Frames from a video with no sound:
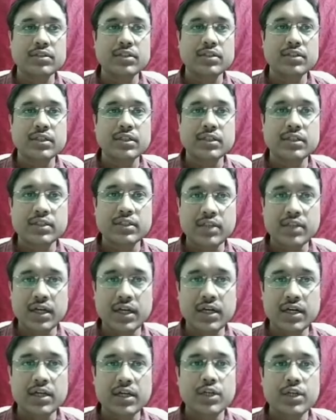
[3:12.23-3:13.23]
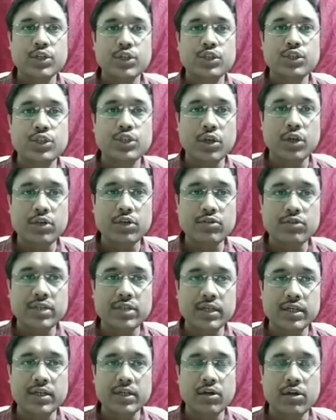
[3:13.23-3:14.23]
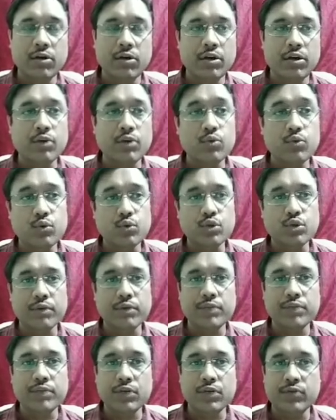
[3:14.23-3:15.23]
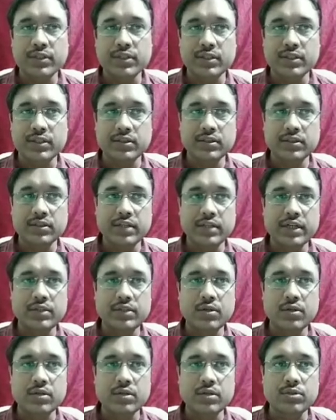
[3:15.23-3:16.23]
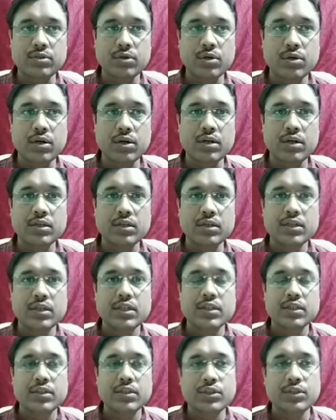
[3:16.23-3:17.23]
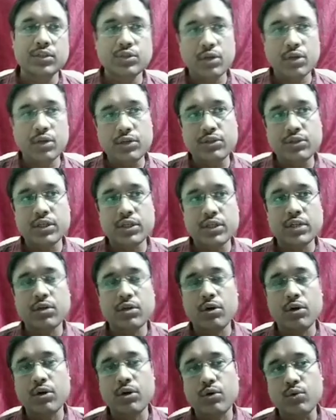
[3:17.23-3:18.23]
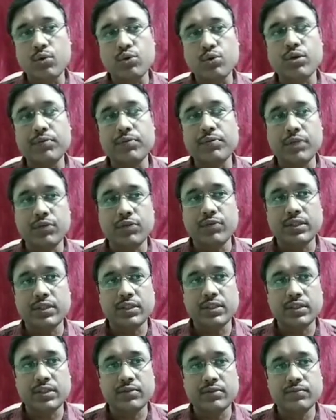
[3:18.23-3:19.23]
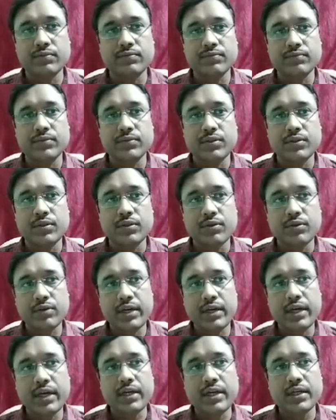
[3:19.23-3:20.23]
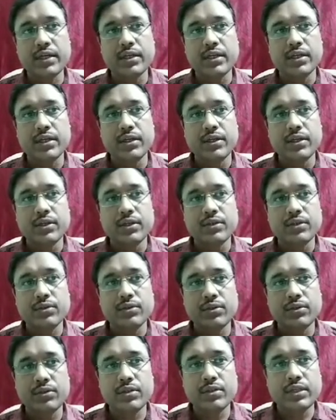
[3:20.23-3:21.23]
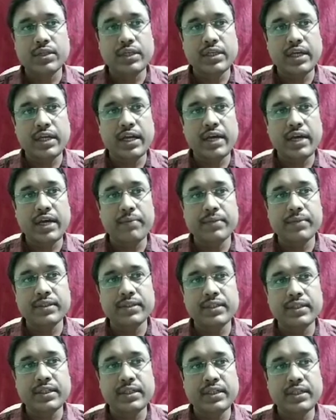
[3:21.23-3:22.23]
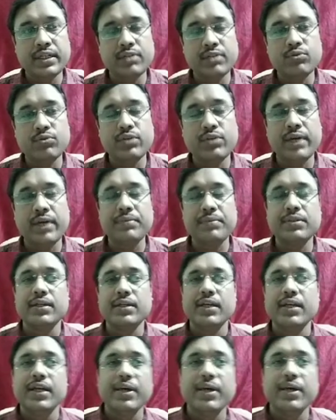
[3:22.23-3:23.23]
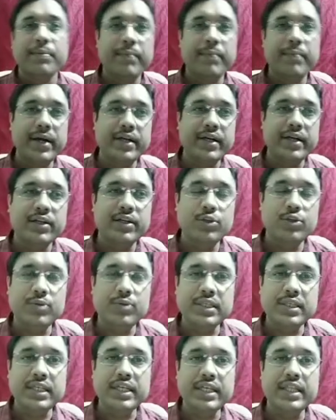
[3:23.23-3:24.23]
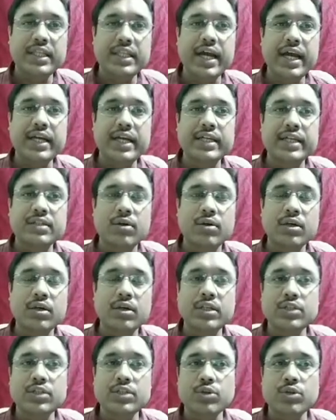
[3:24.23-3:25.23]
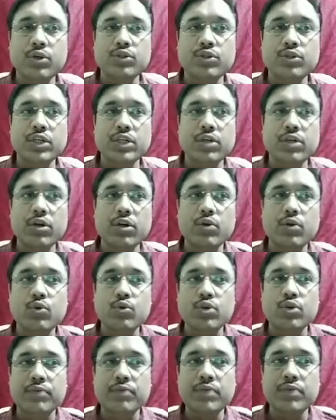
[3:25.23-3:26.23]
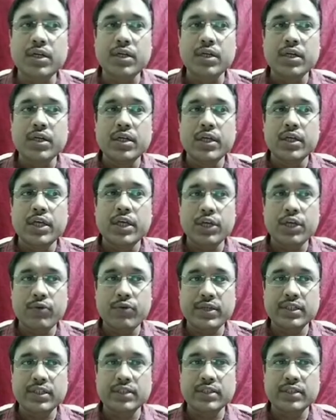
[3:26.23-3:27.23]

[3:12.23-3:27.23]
the solution or root of the equation. That is also called the solution or root of the equation. Okay. So here I have mentioned here 2 times, but you will say that is called the solution or root of the equation.